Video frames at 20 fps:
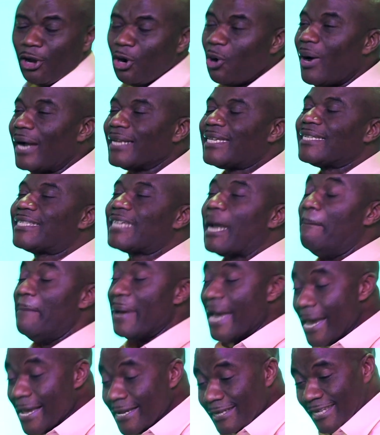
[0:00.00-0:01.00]
You know what? It's
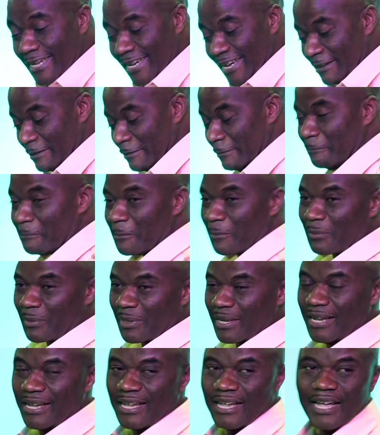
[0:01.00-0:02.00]
amazing.
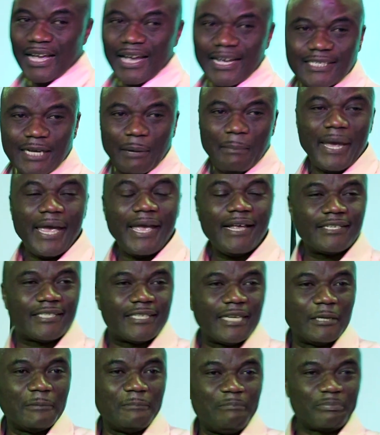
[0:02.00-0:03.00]
It's
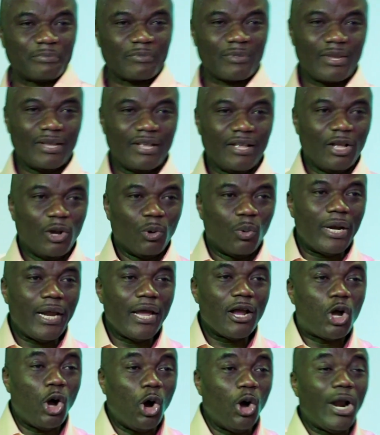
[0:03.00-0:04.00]
amazing.
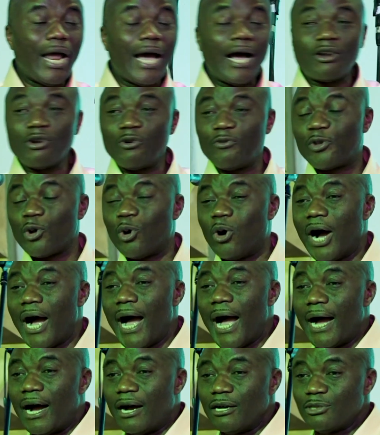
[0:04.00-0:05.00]
When it gone out of
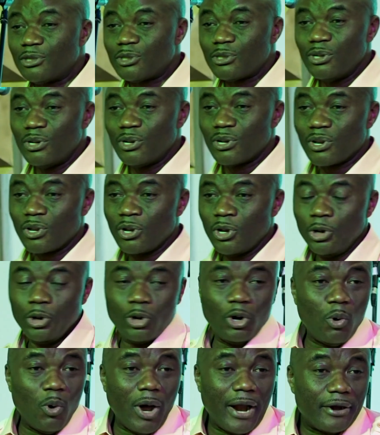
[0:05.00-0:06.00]
your hands,
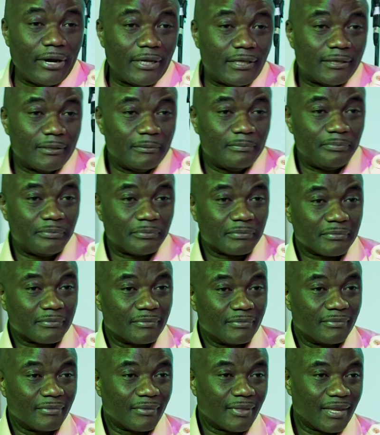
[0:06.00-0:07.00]
you don't worry.
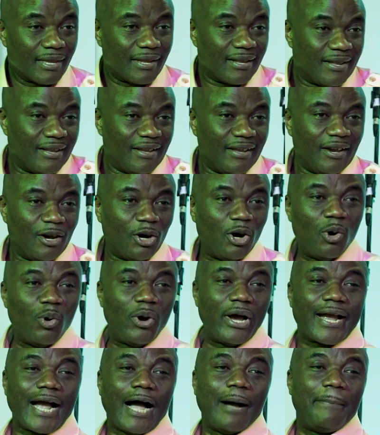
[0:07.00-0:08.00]

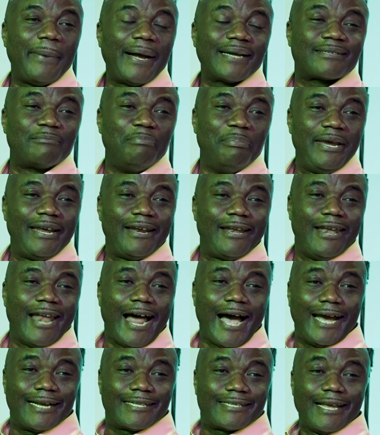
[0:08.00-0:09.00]
Don't wake up at
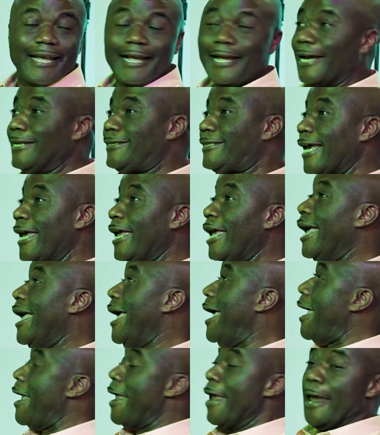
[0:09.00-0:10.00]
midnight and say,
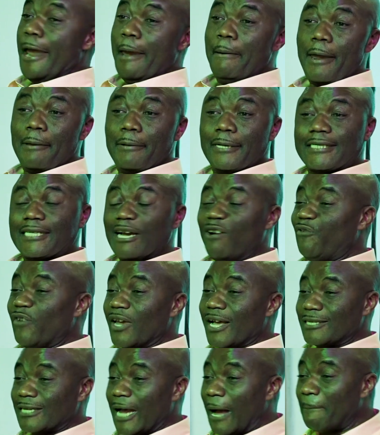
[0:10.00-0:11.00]
hey,
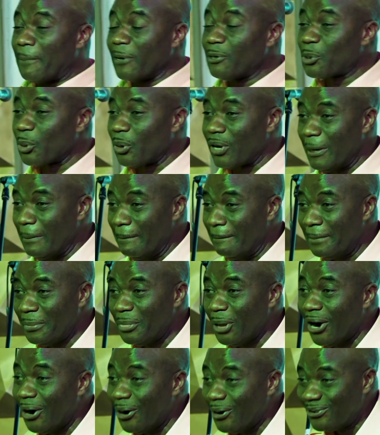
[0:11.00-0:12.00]
something has happened to
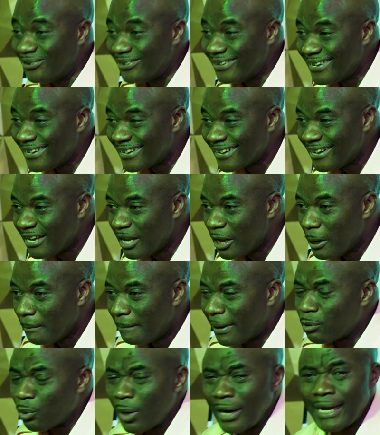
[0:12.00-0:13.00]
him. No.
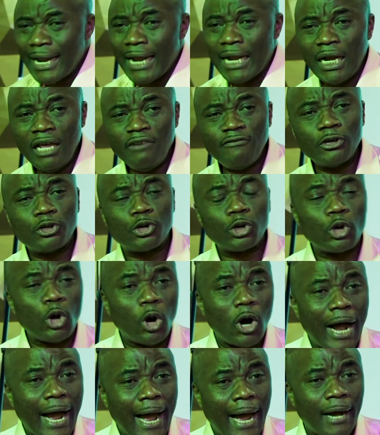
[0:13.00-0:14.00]
But when they live into
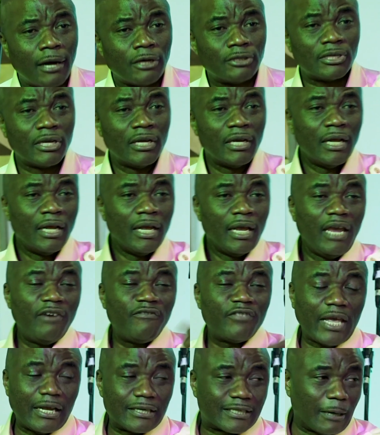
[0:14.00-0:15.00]
your house,
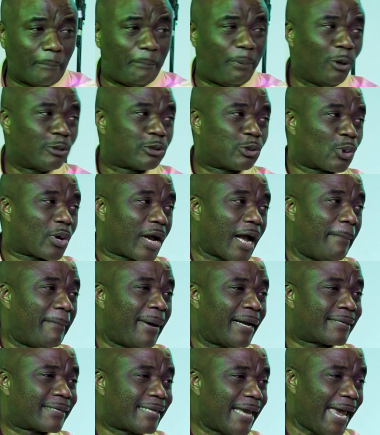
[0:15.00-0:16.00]
if they're supposed to
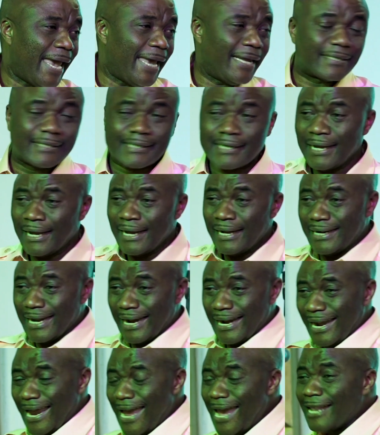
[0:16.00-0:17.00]
come at 8,
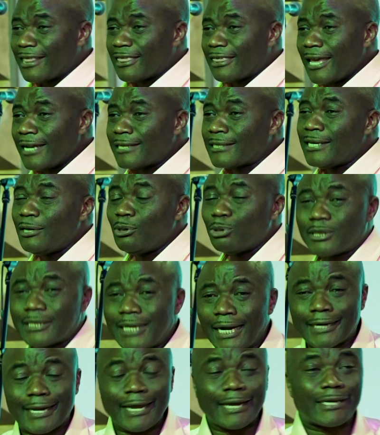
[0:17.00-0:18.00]
then 8.30 you
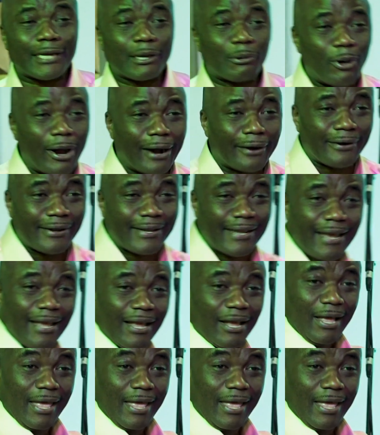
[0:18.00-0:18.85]
start getting worried.